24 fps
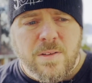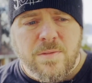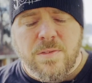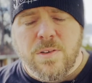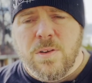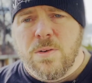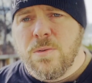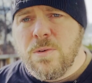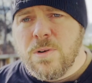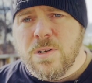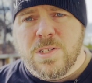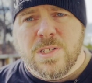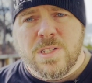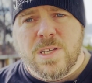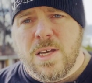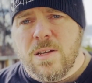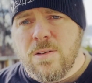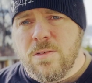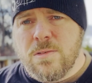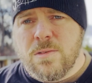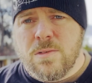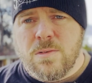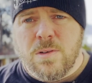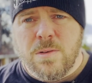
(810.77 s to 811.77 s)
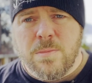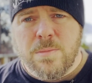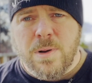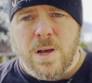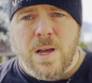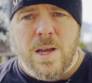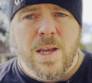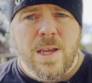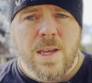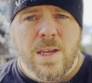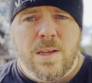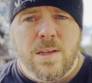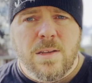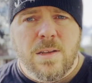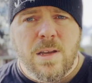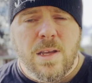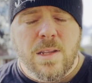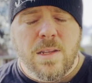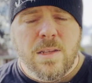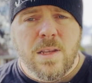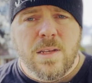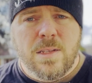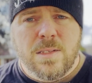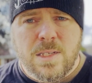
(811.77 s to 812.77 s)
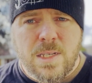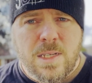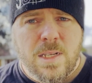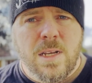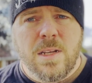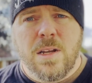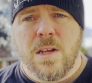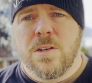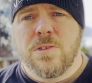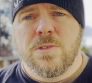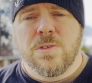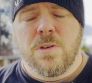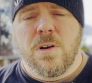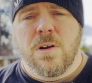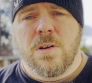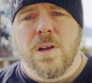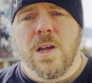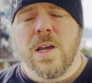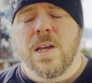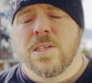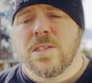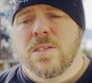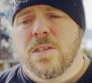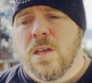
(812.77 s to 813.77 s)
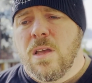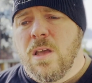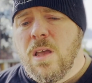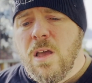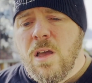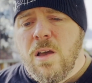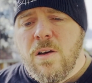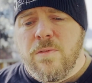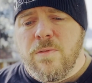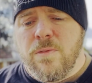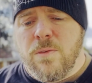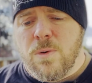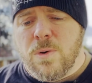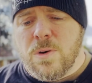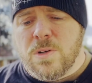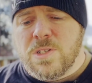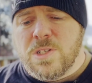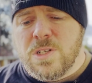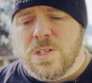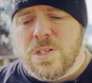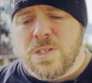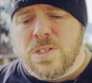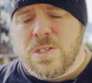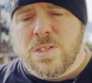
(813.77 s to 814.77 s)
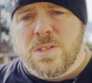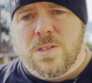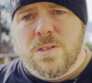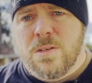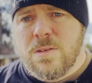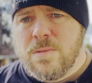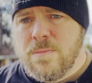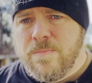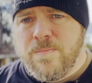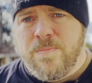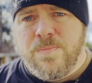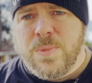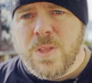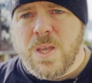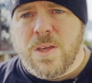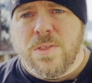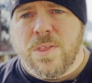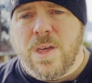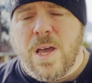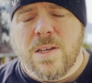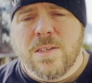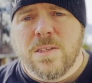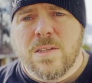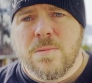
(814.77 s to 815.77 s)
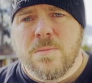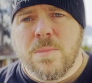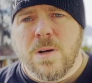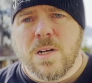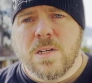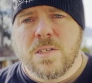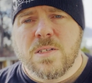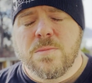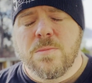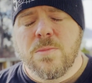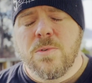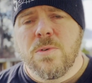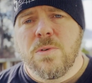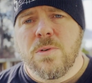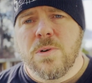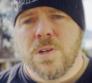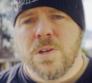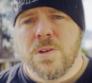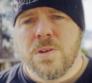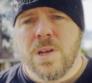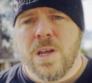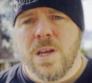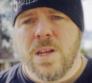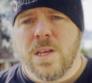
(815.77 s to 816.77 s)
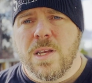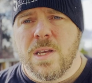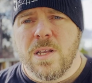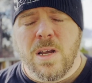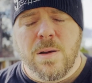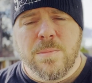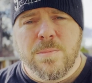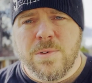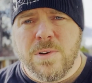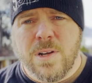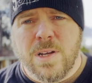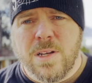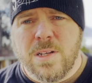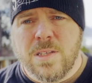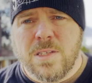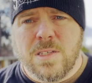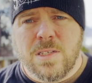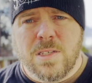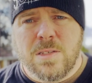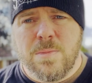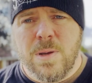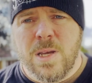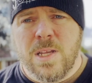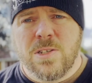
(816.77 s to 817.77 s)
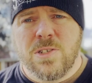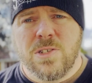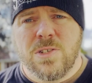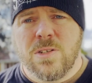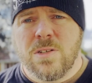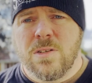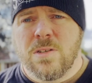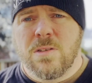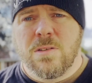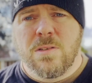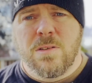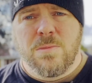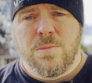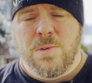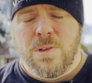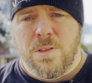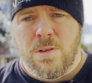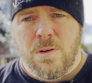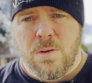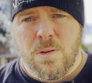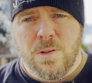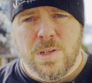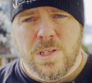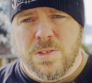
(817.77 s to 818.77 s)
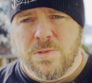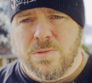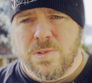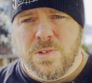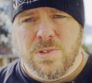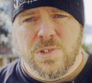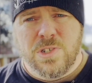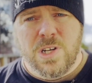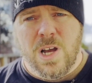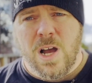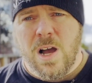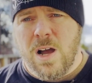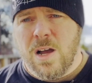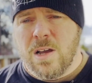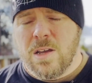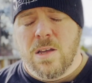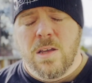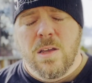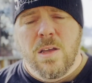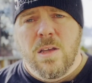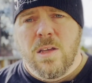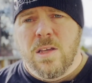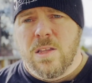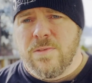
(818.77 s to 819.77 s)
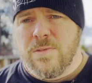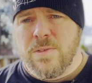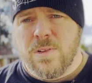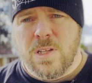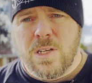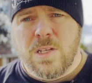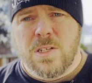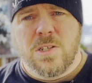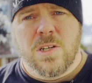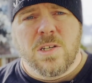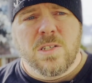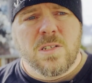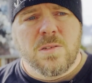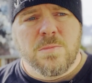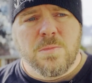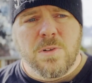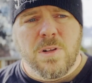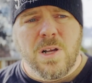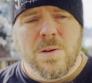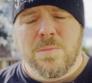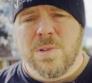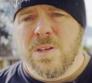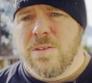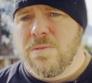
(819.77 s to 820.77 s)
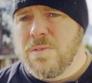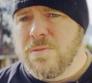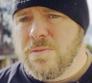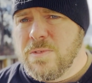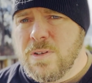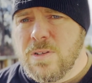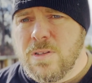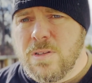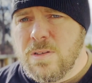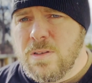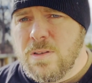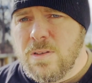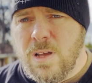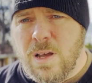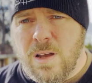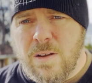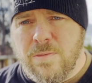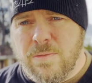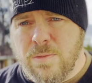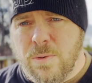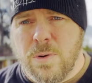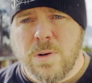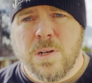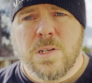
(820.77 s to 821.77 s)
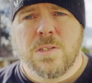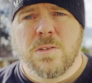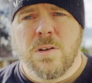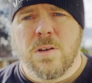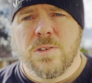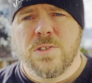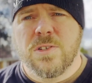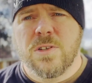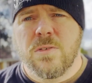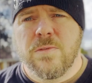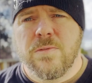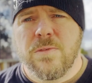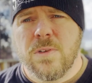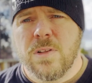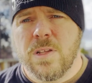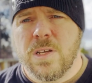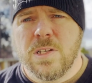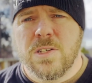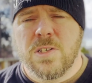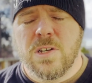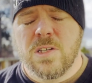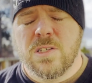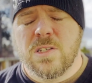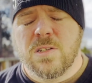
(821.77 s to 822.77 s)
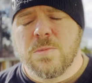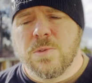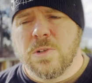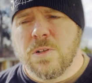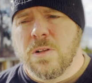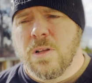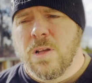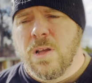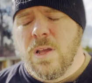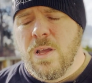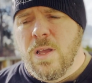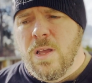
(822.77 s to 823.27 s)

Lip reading: If you are settled on buying a Z900RS for just $1,000 more, you're getting an upgraded suspension with an Öhlins rear shock. It's fully adjustable. I believe the front fork is also fully adjustable.